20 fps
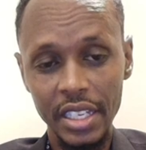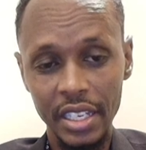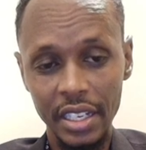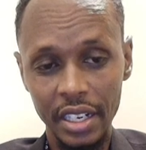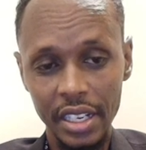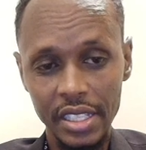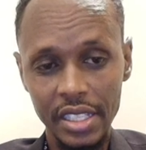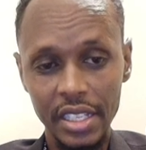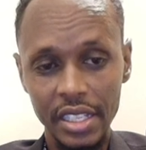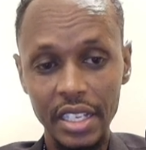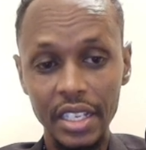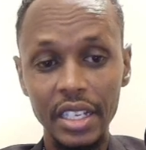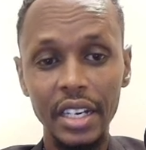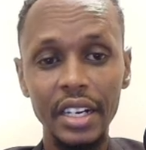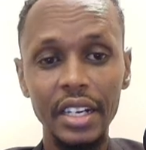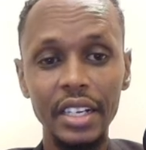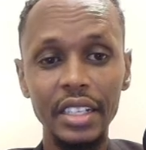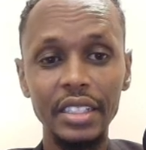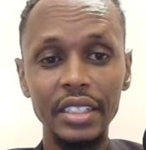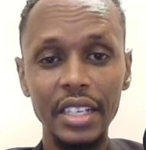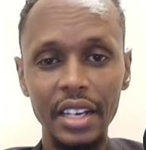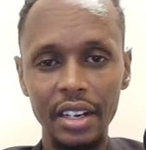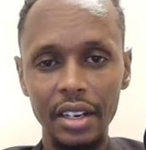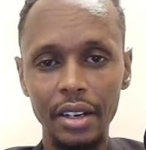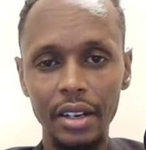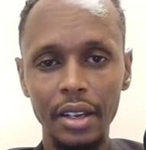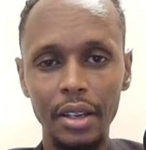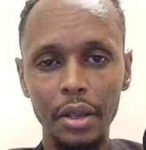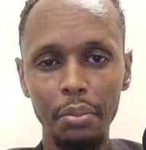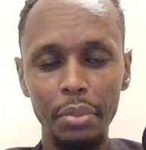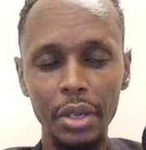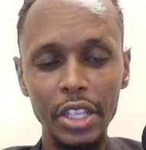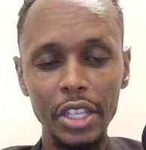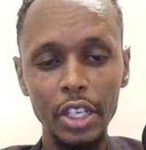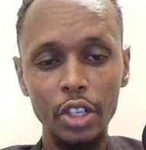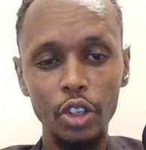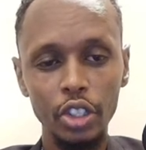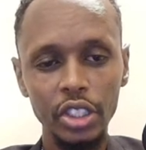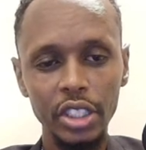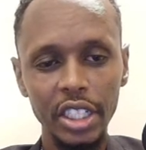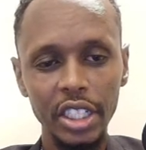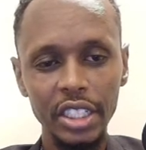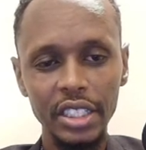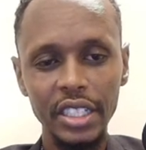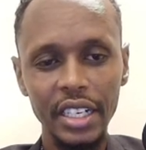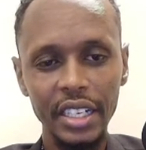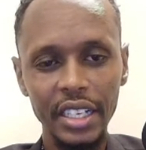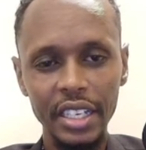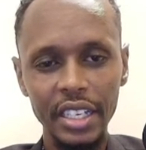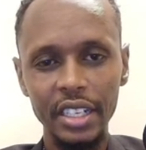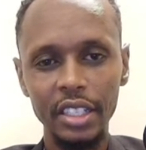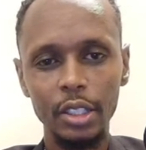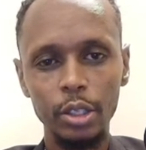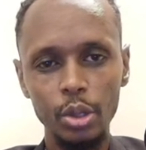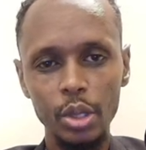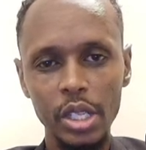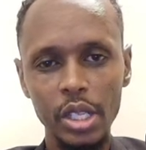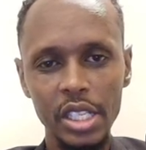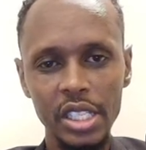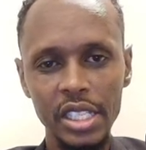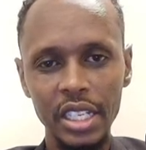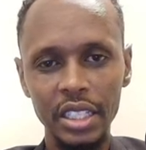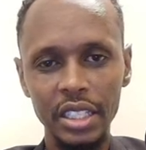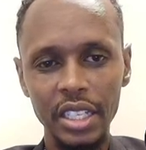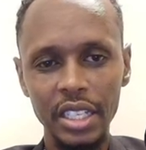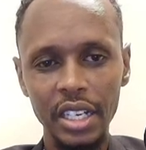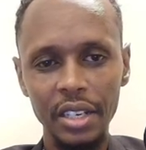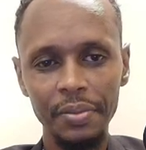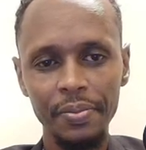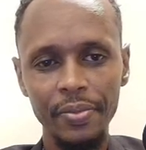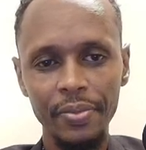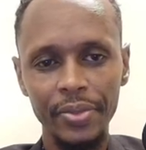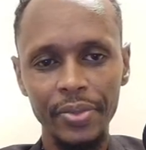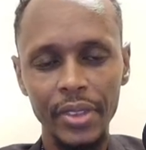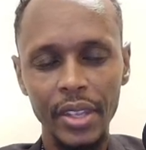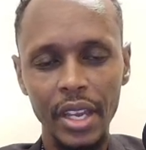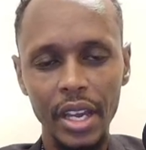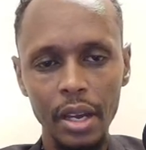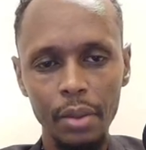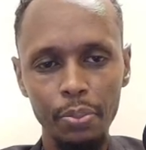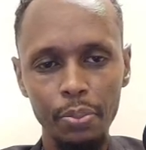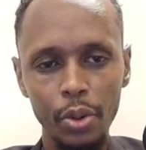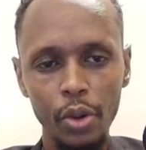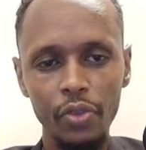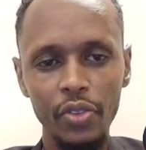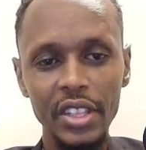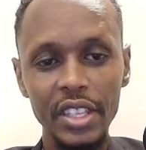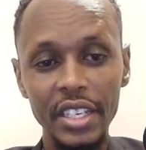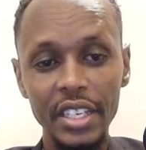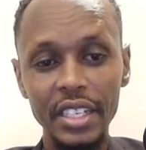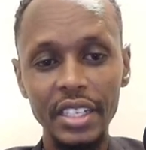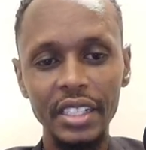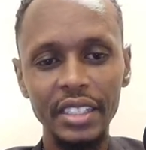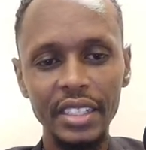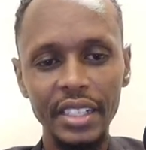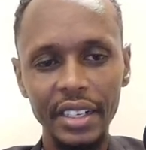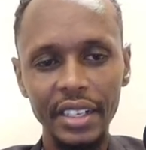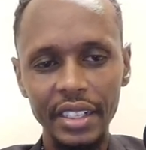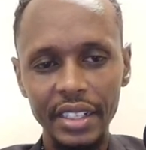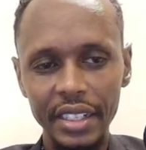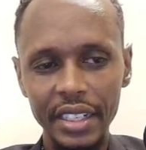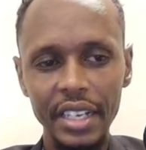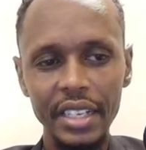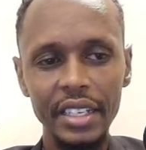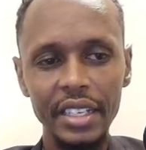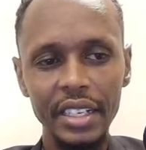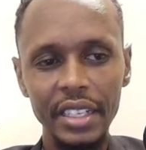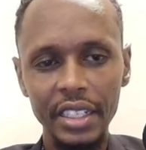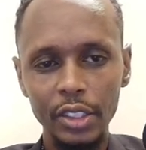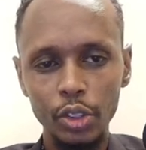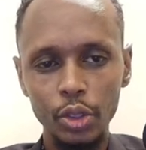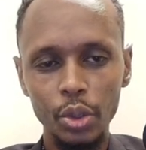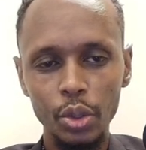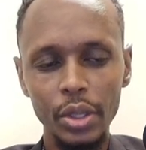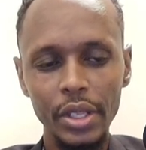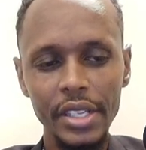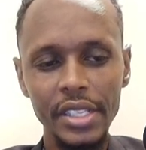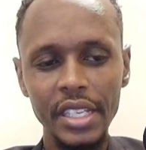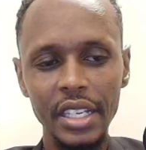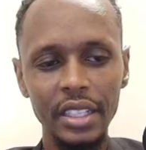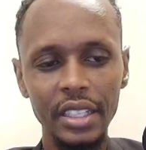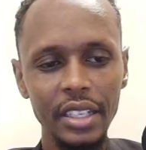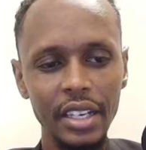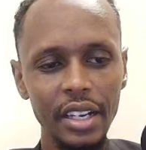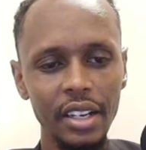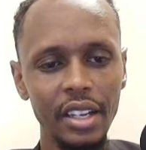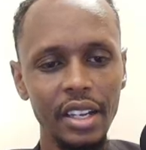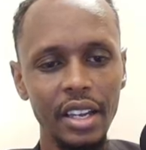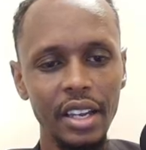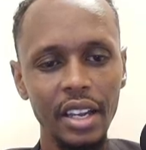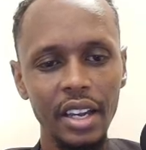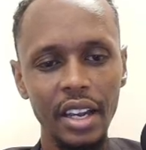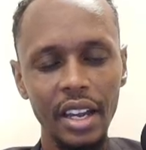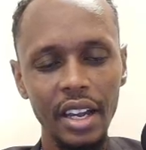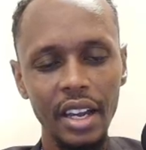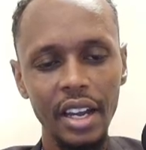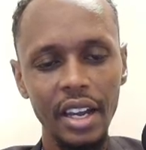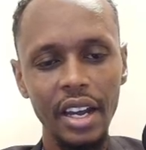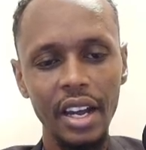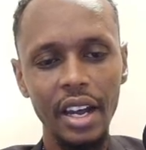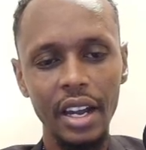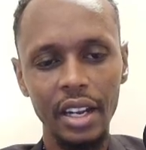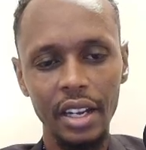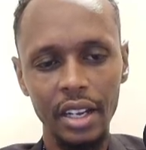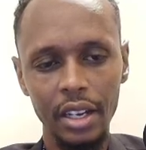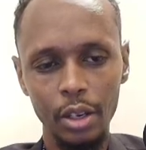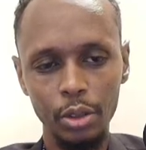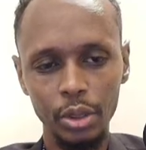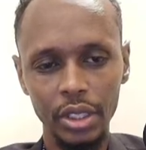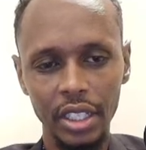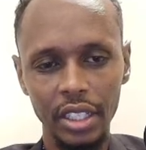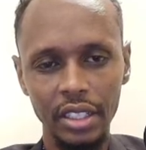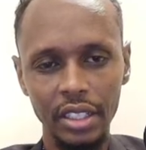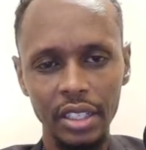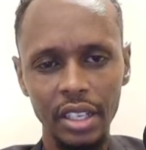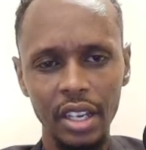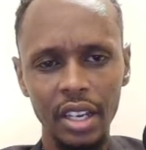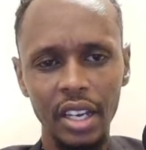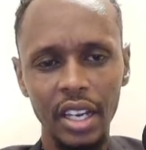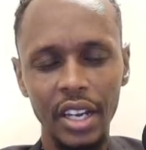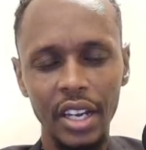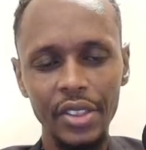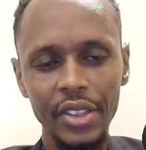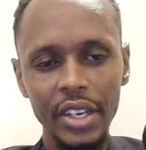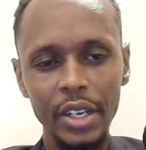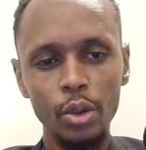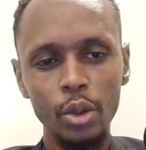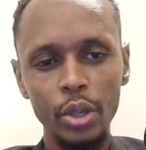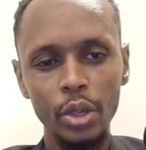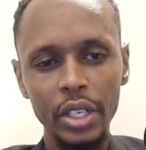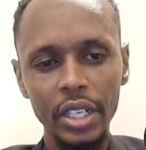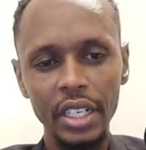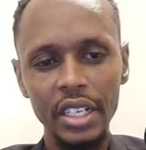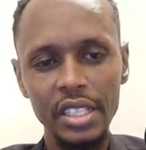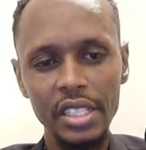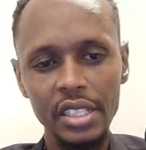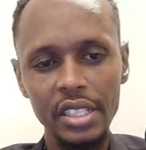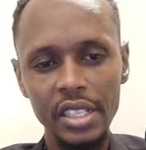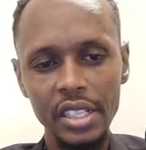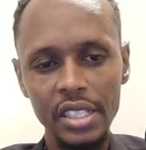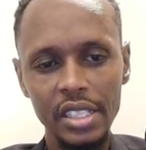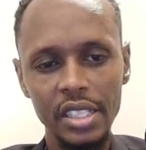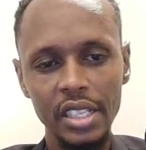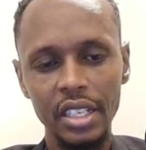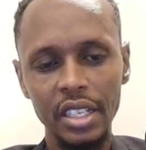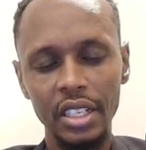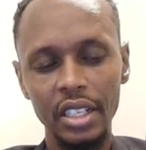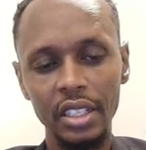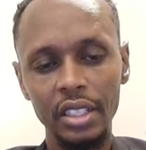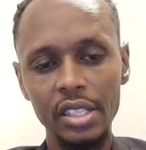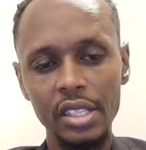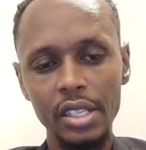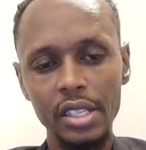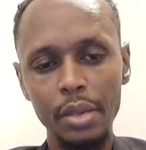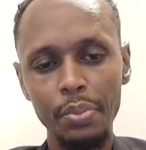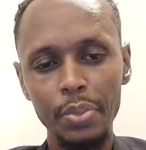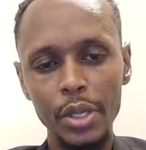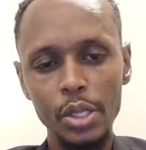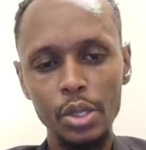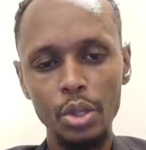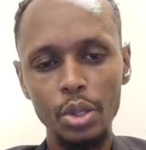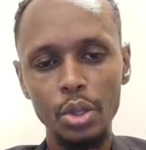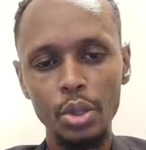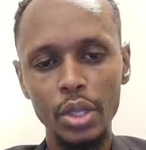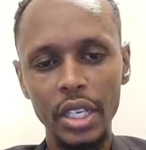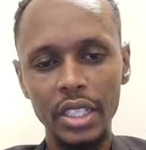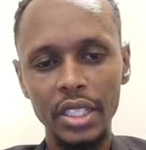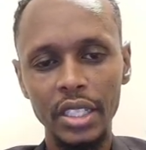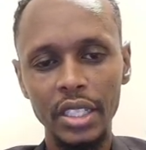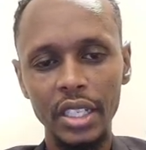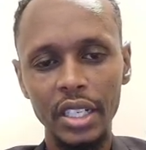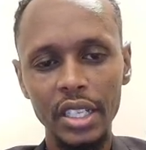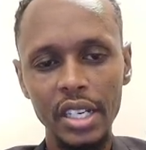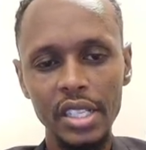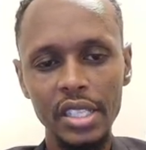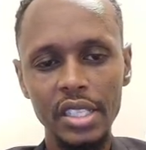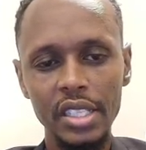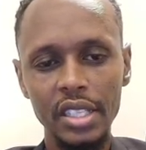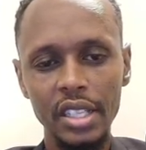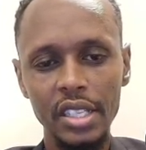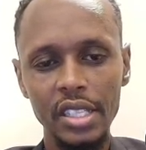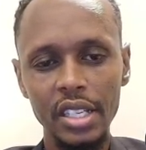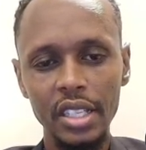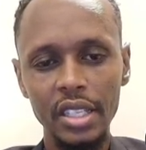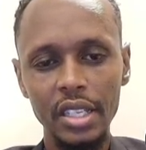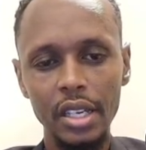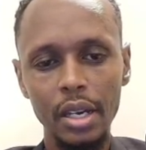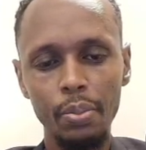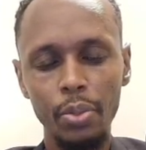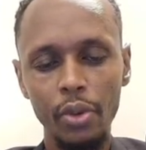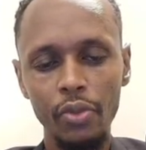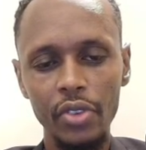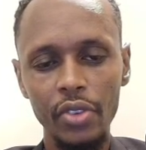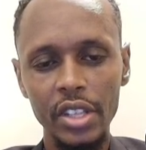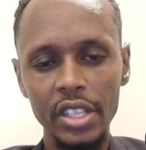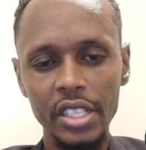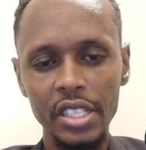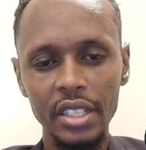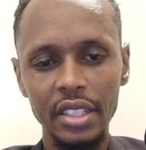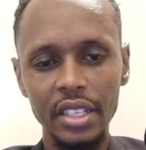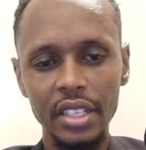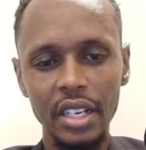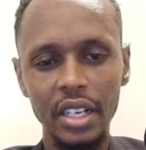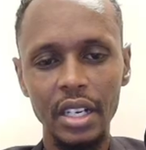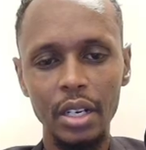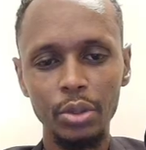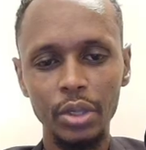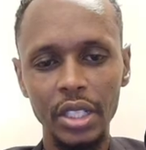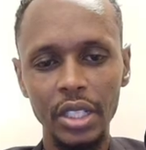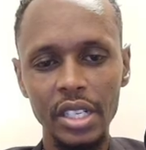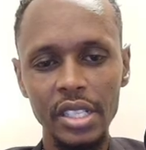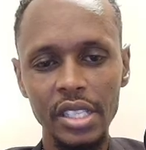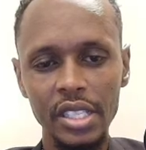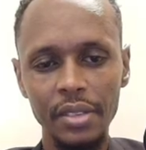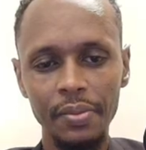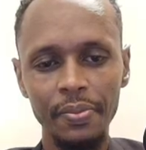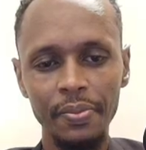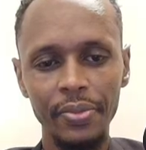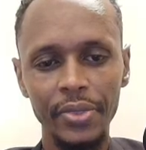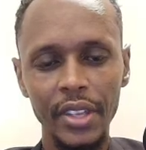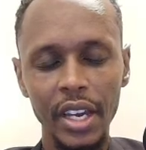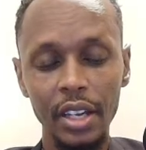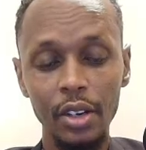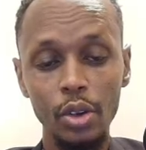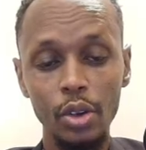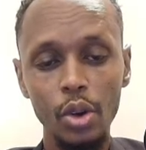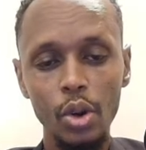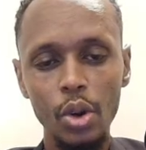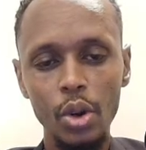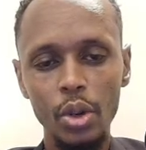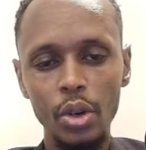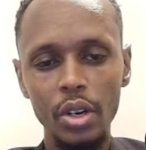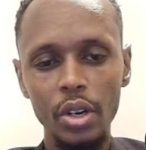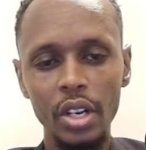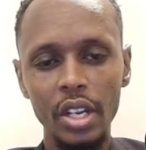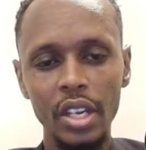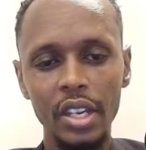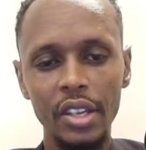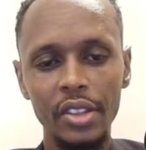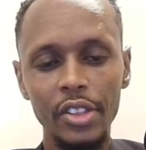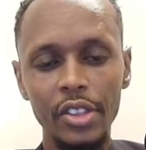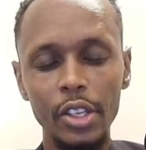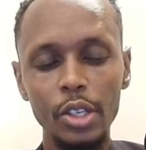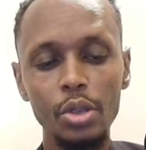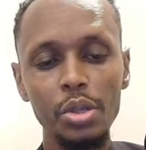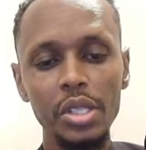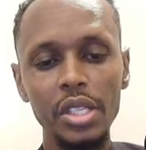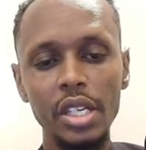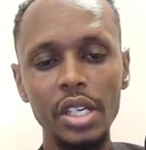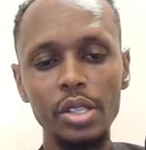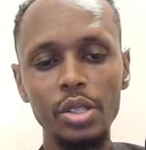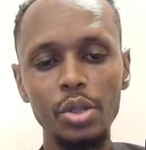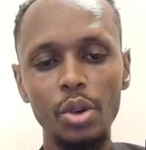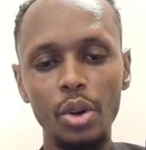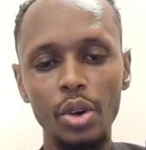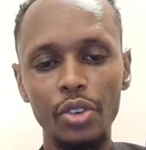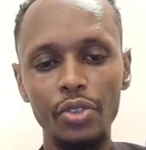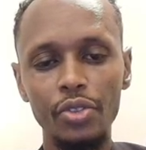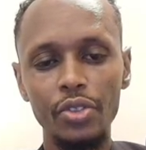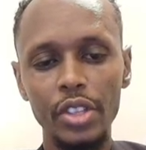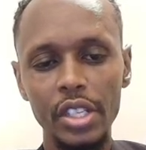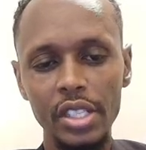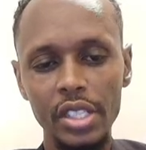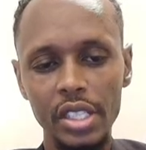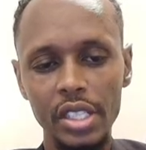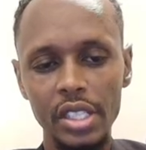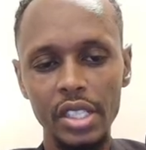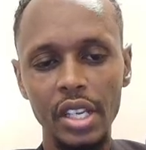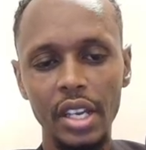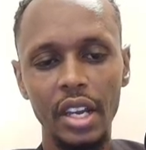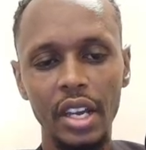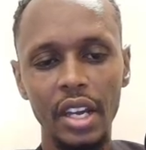errors, they can return, but they don't return directly to the center approver, they return direct to the center accountant. And then who creates this? It is the PCU that creates the center approver, the center accountants, and all the users of this